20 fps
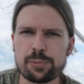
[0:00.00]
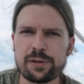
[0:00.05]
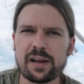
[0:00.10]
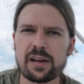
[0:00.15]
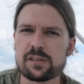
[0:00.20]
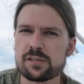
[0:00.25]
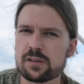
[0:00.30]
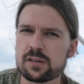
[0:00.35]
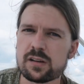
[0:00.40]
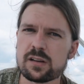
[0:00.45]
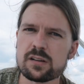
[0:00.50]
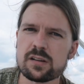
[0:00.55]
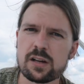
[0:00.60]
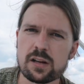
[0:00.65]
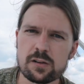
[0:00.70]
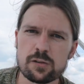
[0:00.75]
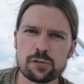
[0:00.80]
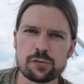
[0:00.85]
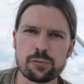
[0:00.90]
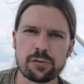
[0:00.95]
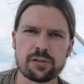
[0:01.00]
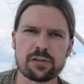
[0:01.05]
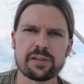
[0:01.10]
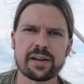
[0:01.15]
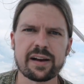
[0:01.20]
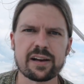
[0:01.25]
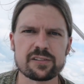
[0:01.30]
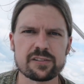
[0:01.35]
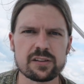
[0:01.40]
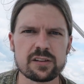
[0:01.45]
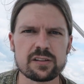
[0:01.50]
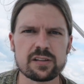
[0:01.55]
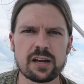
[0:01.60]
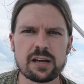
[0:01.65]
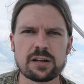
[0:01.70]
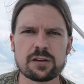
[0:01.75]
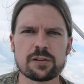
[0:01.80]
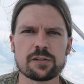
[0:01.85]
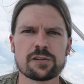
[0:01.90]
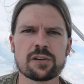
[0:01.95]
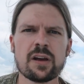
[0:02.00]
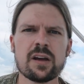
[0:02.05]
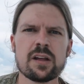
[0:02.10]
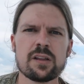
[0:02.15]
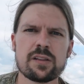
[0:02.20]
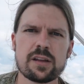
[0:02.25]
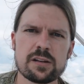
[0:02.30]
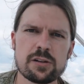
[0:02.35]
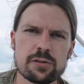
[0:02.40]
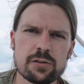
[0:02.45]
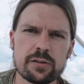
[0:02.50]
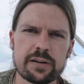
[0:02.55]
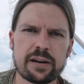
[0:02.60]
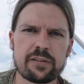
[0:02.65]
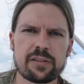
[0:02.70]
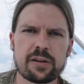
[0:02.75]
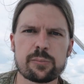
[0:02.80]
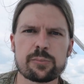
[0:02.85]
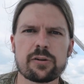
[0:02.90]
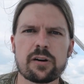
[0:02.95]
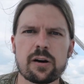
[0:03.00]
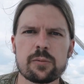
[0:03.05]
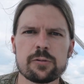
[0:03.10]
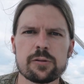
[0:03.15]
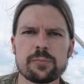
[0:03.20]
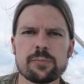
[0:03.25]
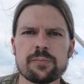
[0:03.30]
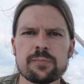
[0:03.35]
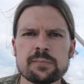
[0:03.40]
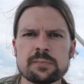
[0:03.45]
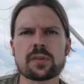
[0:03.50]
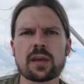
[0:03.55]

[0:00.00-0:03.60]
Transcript: plastic containers with glass containers, then you don't have that problem.